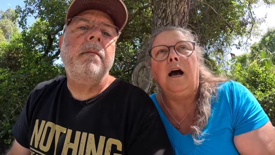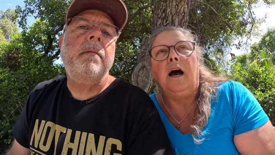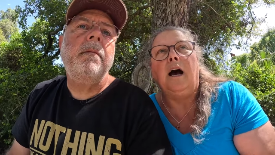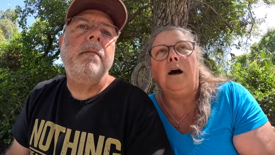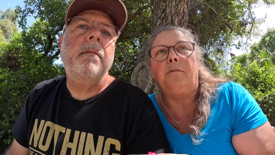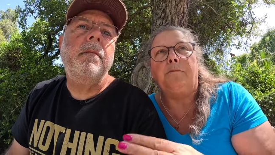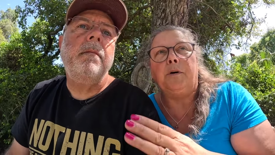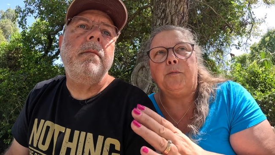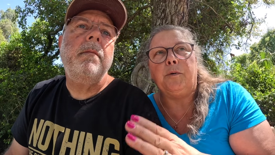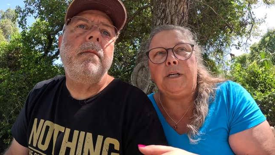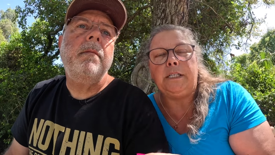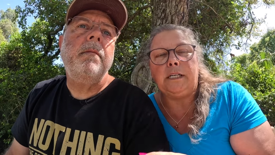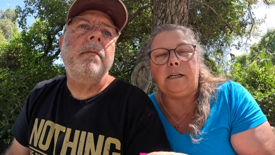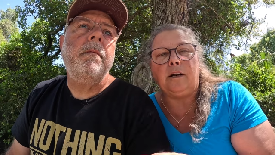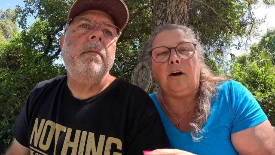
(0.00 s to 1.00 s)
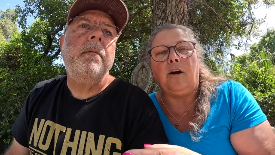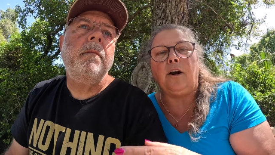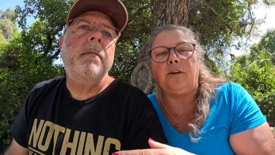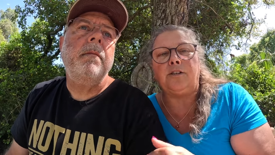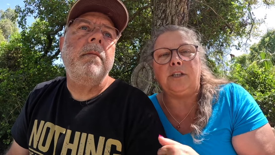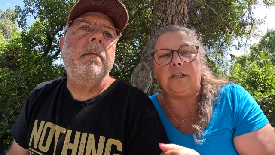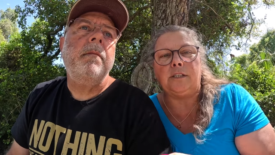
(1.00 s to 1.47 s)
Speaker 1: Um, but we did
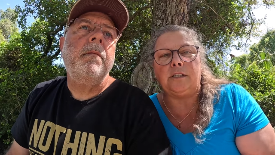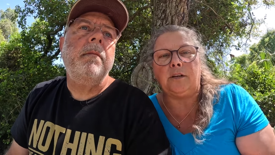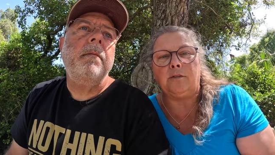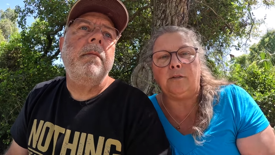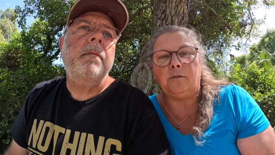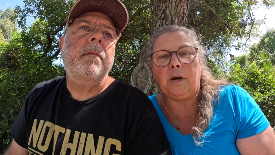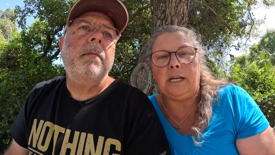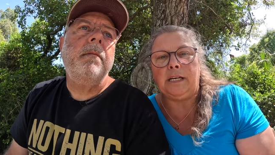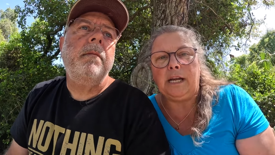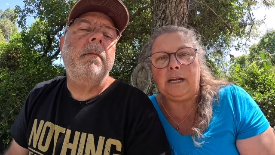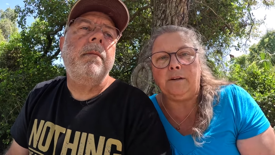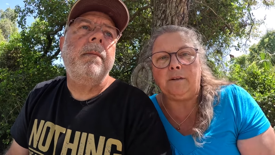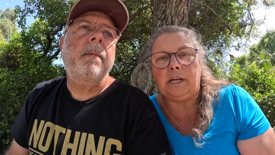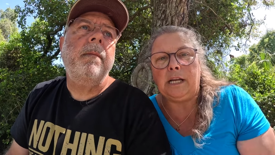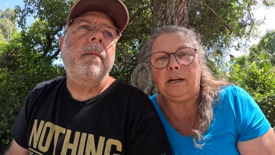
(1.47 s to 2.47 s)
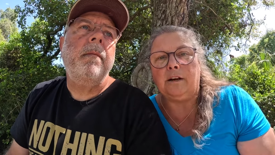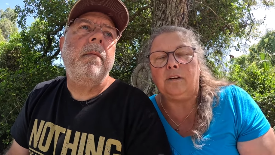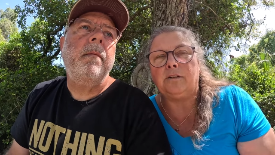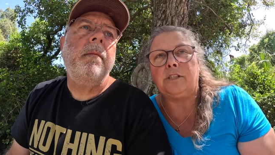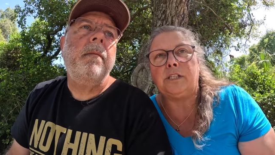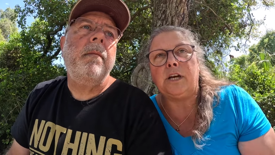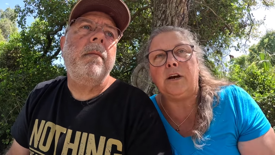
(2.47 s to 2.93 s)
Arches on the way down
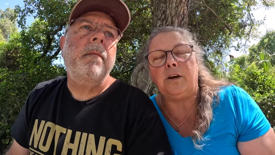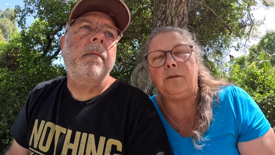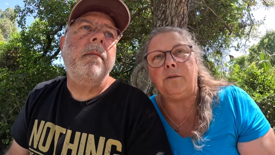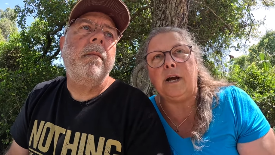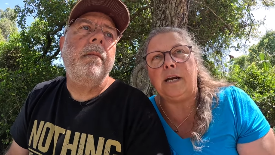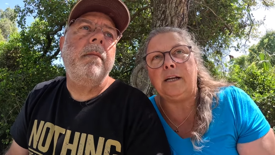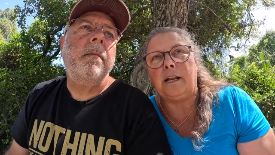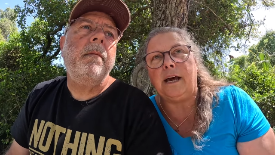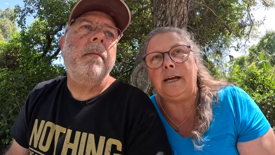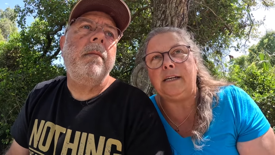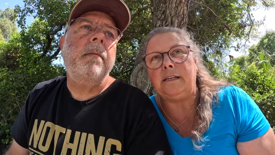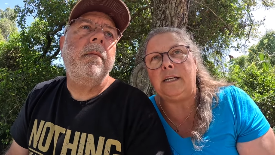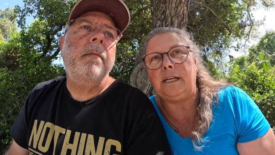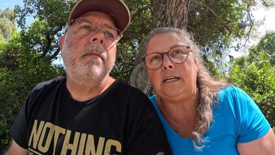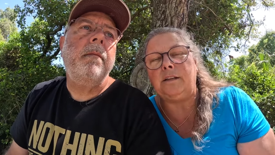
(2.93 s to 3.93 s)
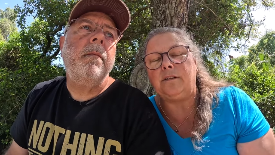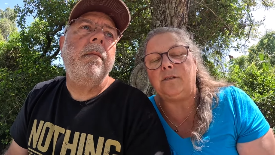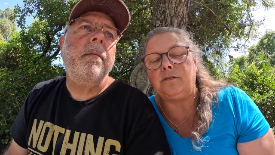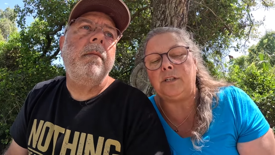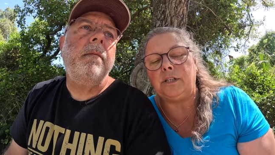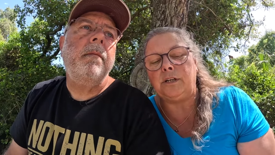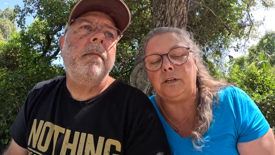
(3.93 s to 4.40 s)
here. So I'd like to
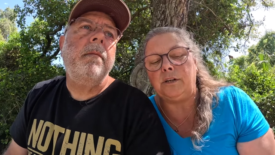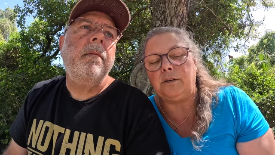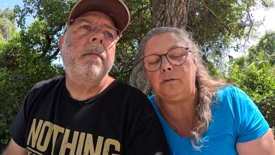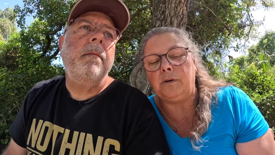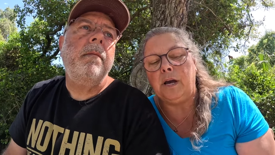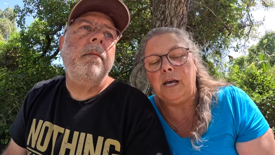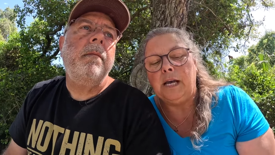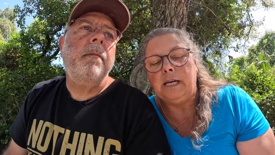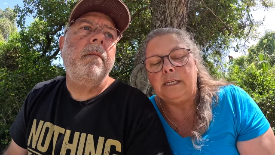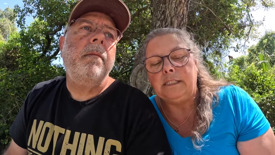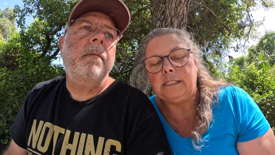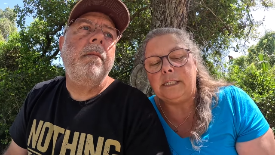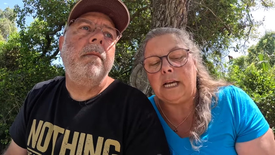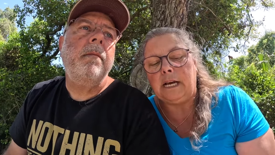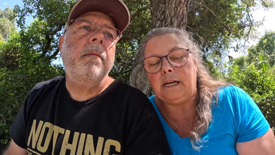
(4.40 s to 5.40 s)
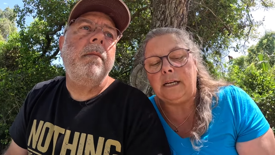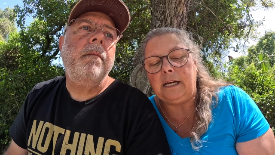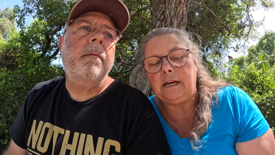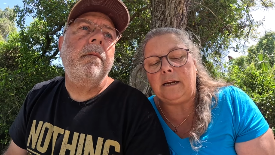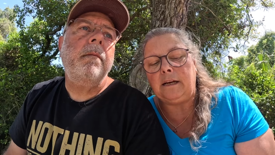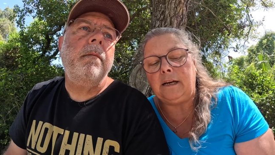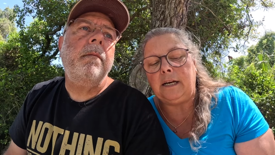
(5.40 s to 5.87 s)
either do
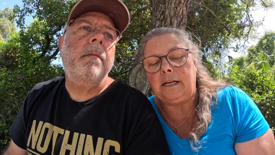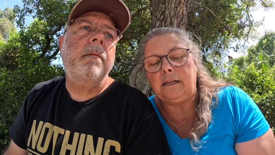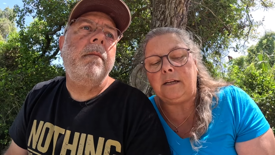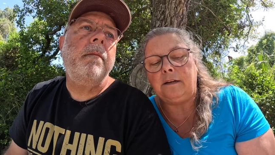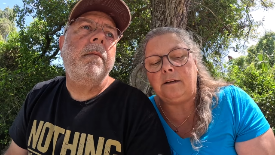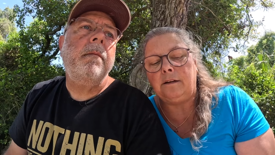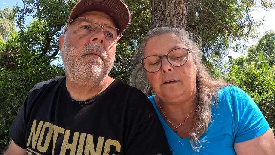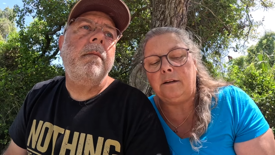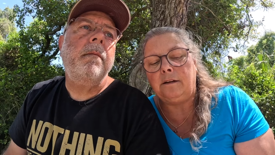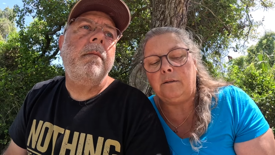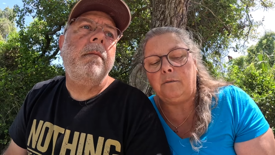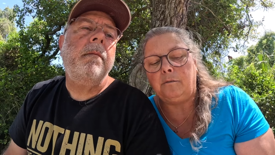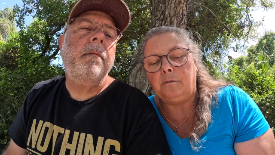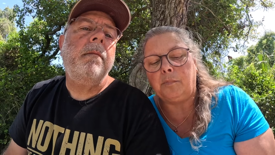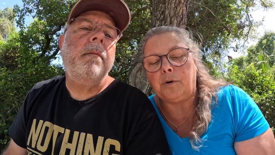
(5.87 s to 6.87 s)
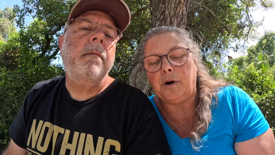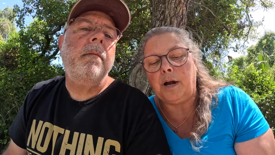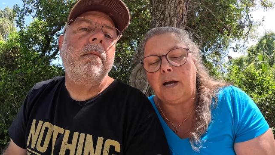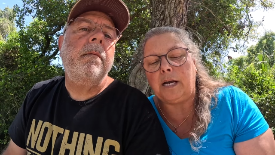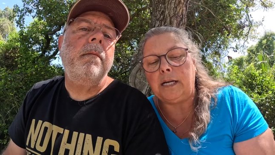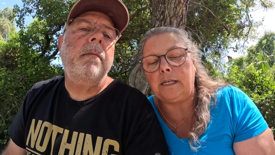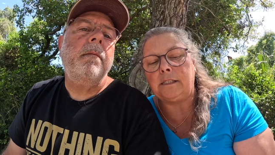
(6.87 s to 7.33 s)
Zion,
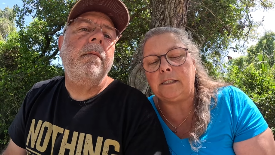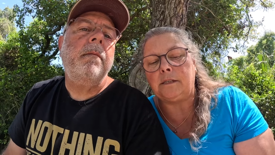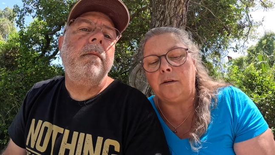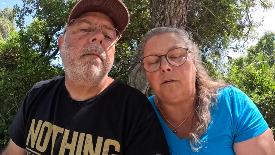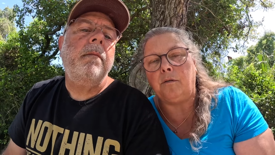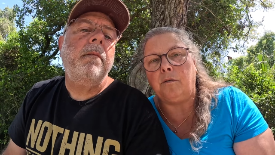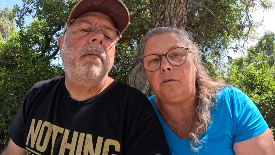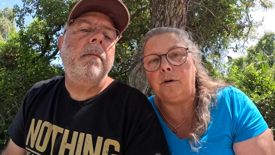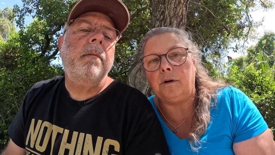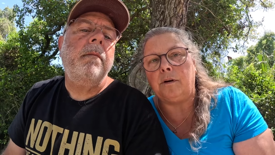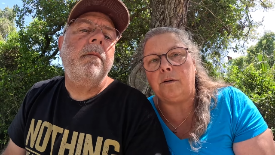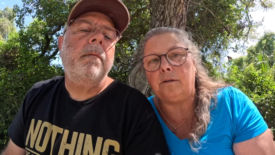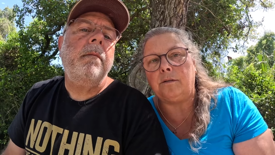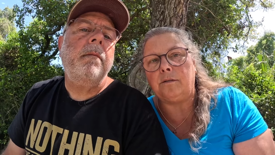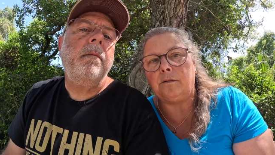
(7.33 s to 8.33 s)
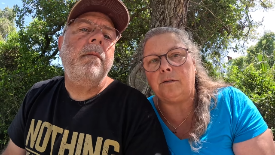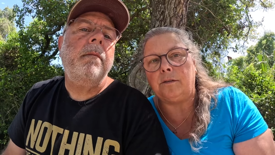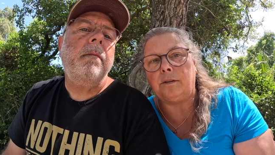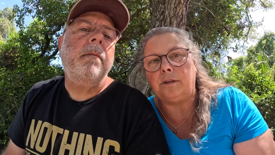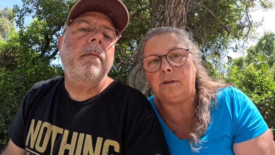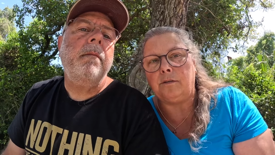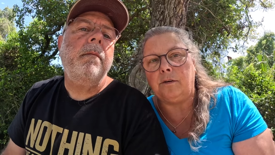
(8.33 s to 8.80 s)
Bryce, or
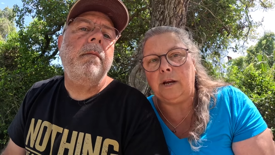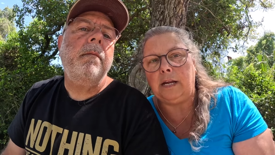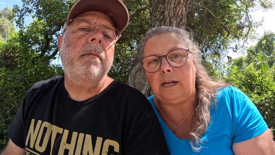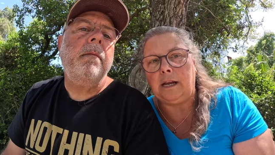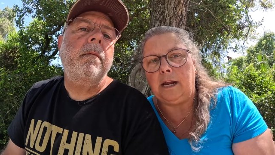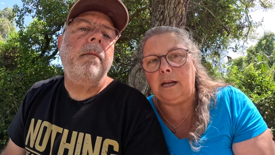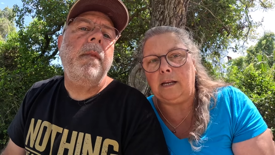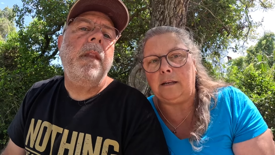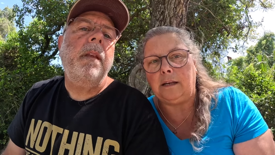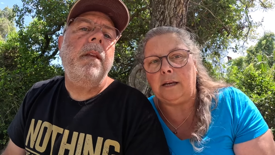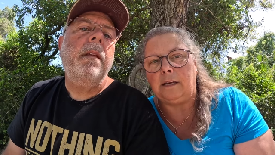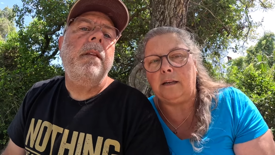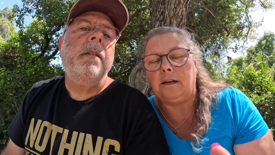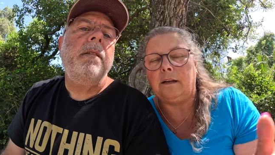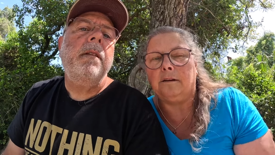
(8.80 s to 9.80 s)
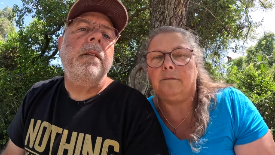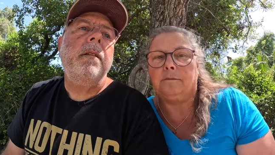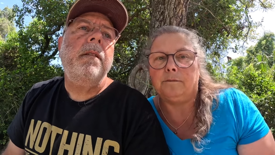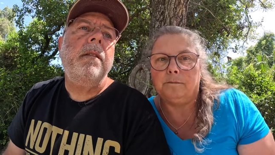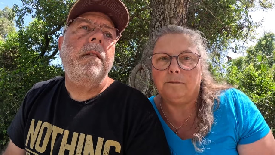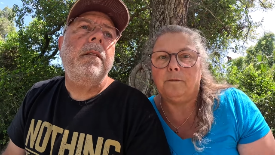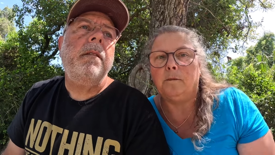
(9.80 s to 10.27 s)
the Grand Canyon.
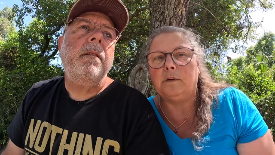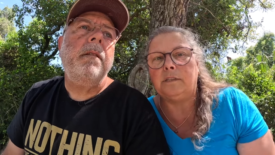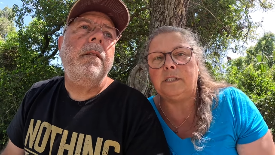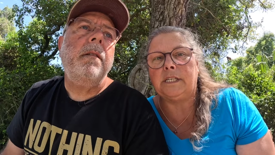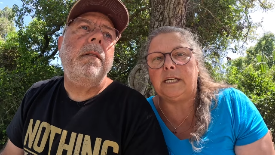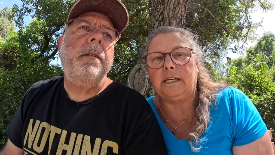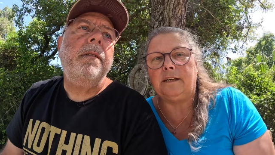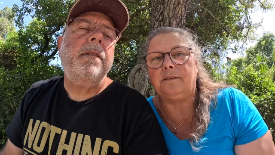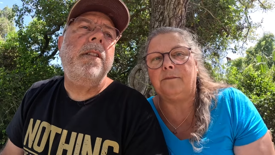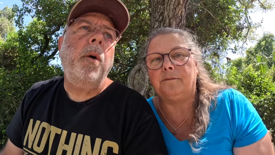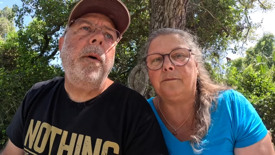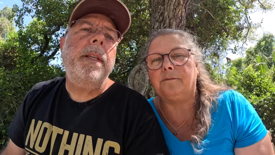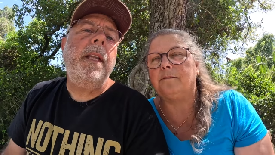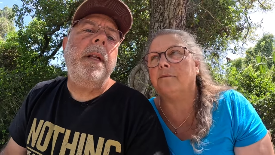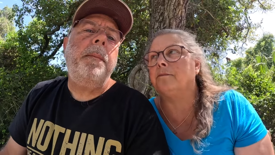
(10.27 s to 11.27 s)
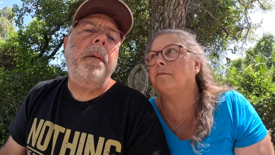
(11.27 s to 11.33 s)
We'll see.
Speaker 2: So we did a